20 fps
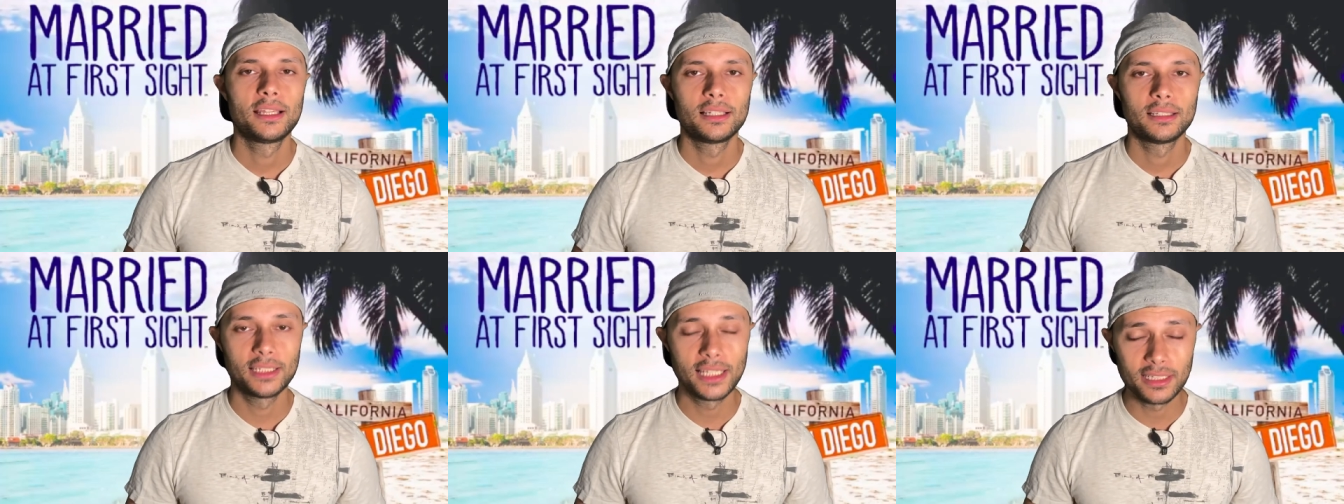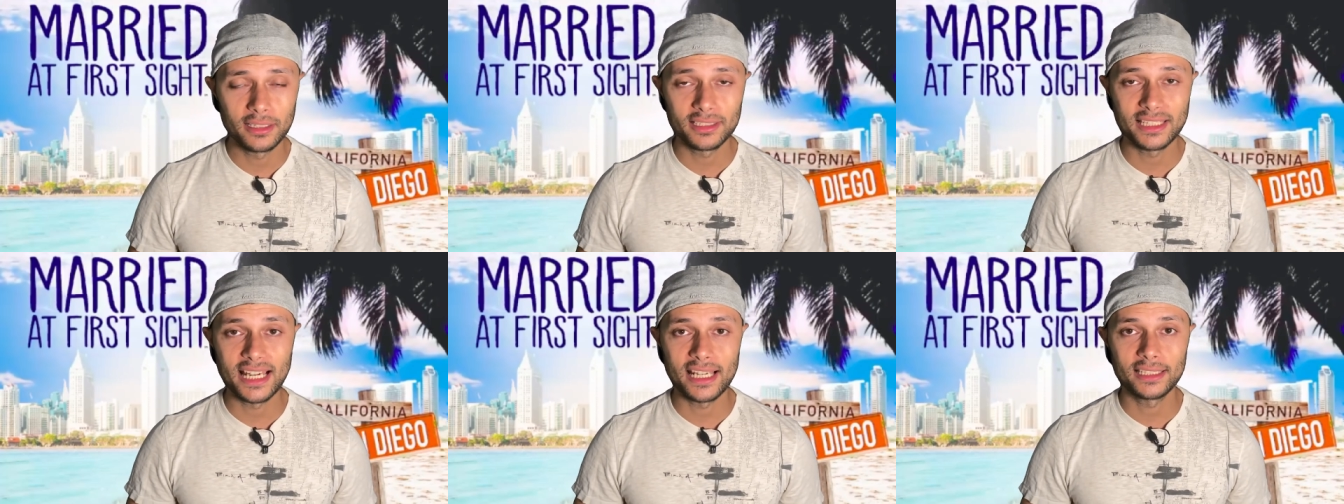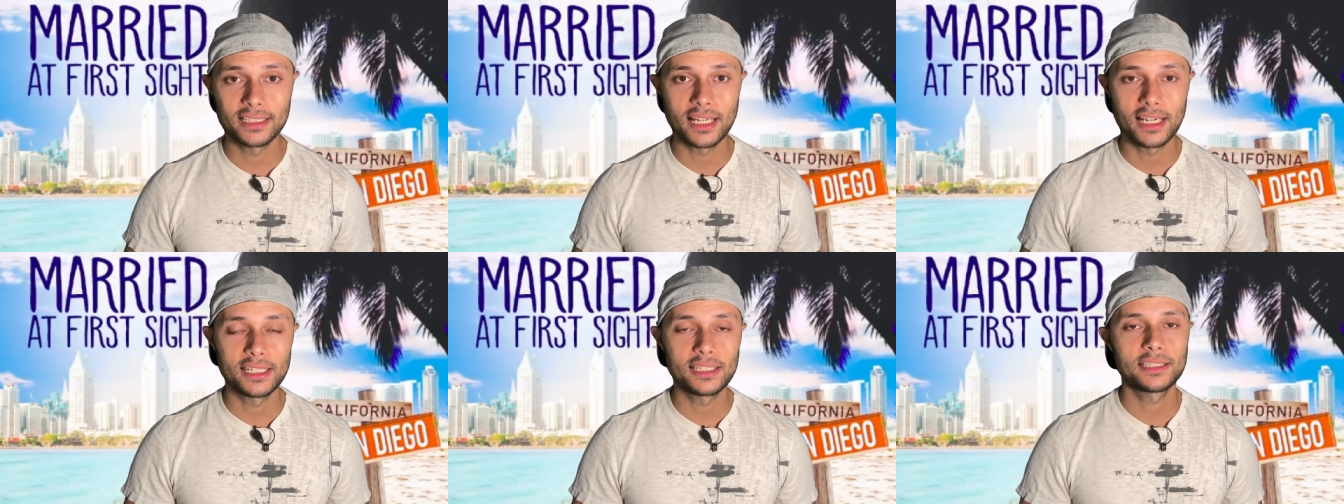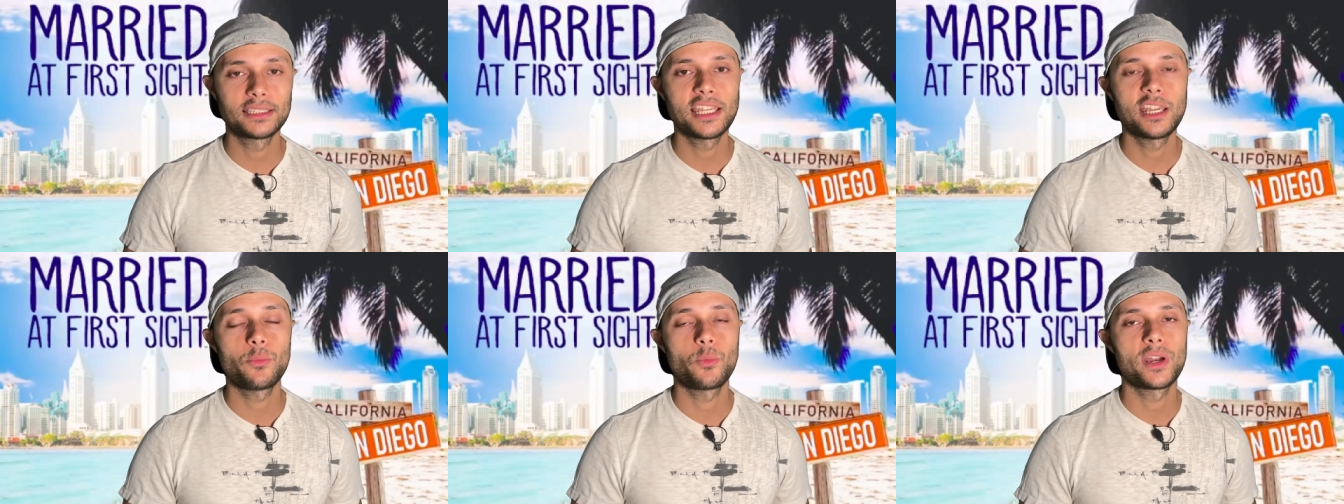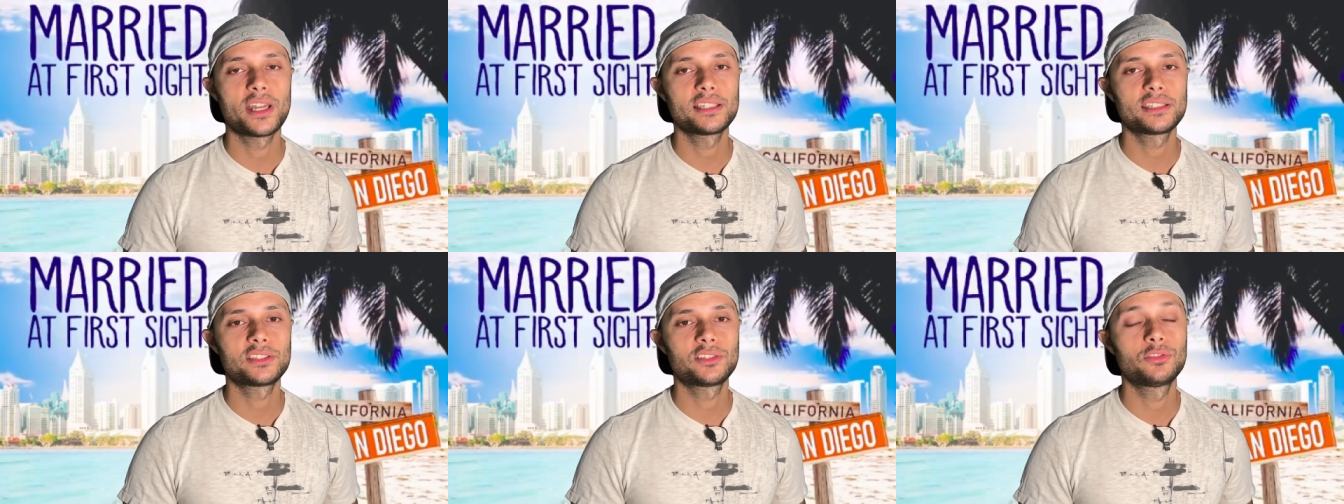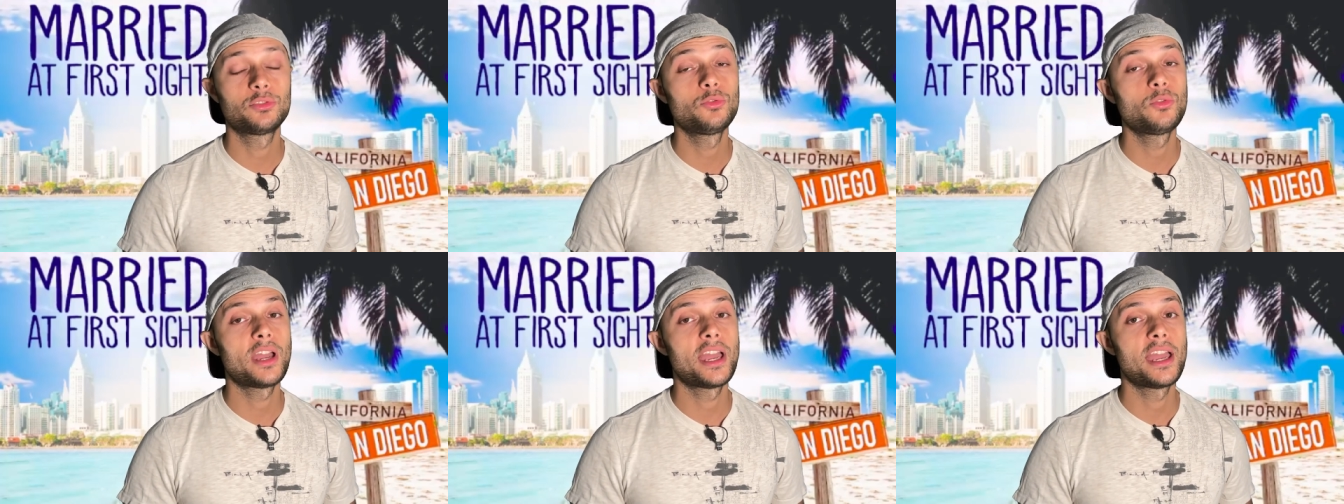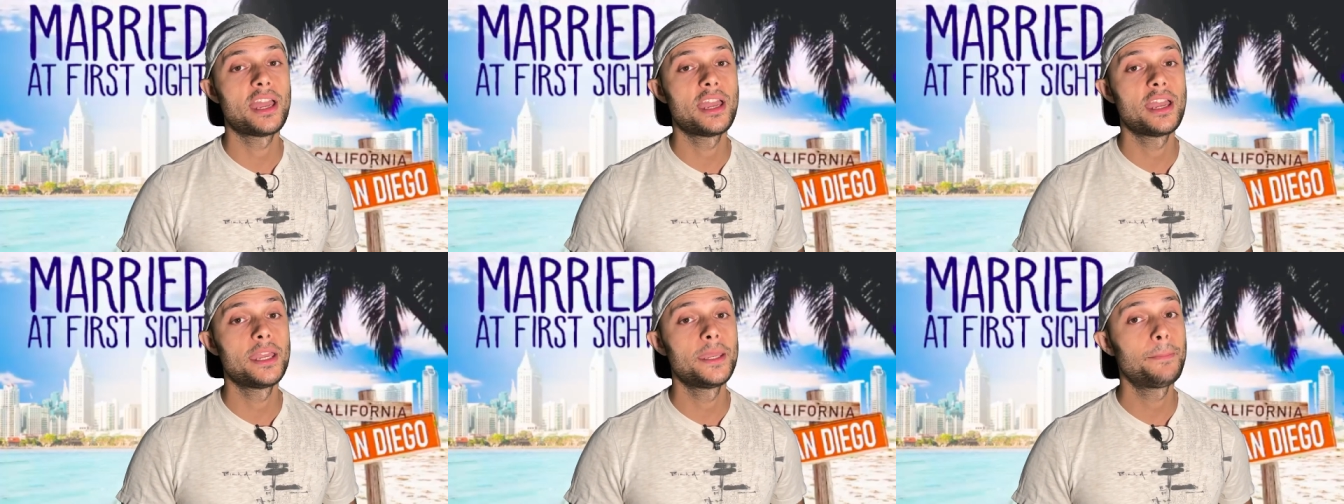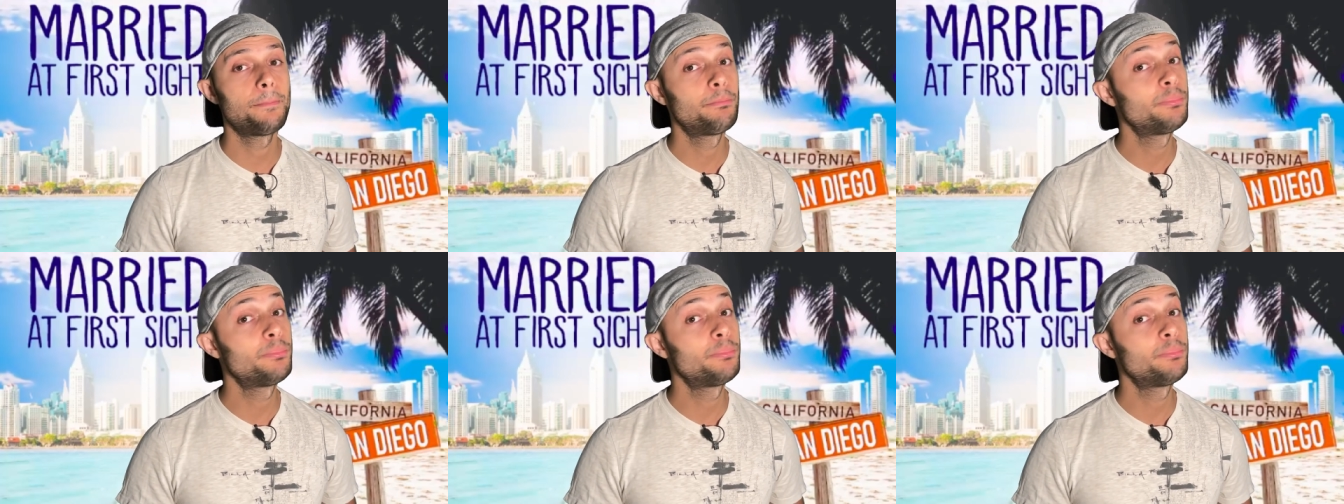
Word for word: Later that night, they went to a